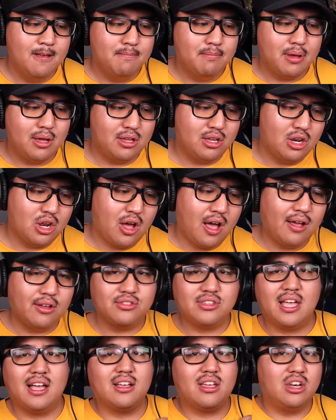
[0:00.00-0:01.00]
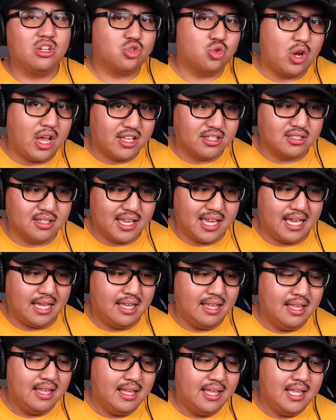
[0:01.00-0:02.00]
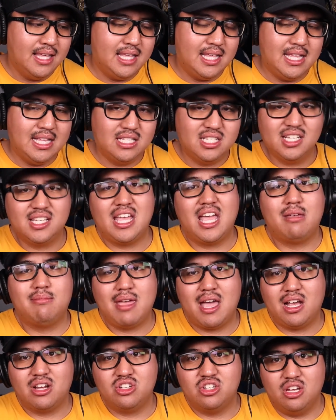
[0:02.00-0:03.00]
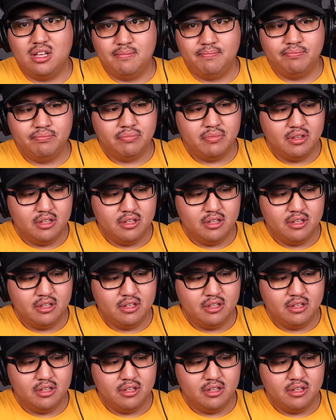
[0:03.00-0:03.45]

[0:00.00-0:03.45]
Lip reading: But, you know, how's that going to translate into game action?